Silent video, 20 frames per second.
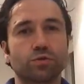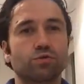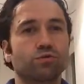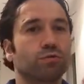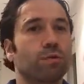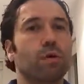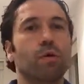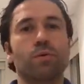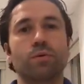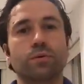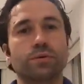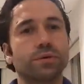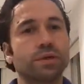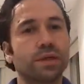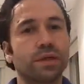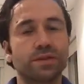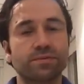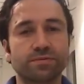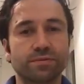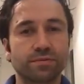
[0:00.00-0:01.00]
drone
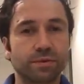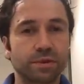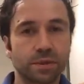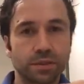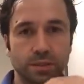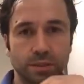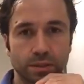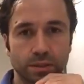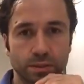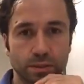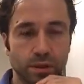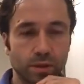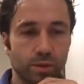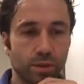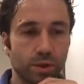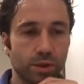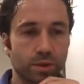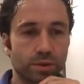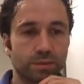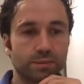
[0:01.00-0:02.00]
deliveries and so on.